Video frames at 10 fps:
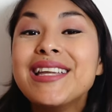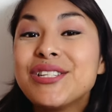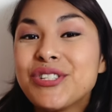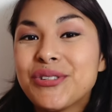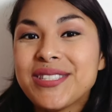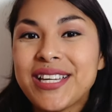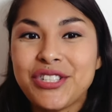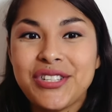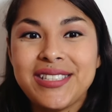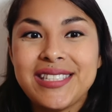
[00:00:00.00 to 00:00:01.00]
Additional
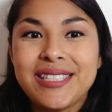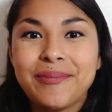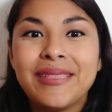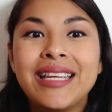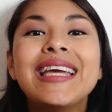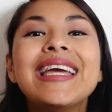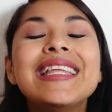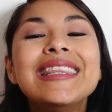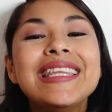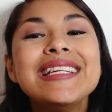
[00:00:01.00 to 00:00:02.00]
sections.
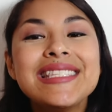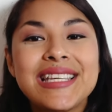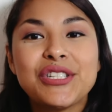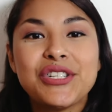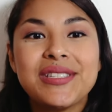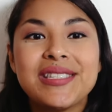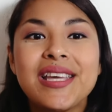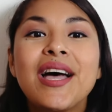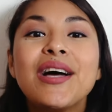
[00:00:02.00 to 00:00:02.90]
In these sections,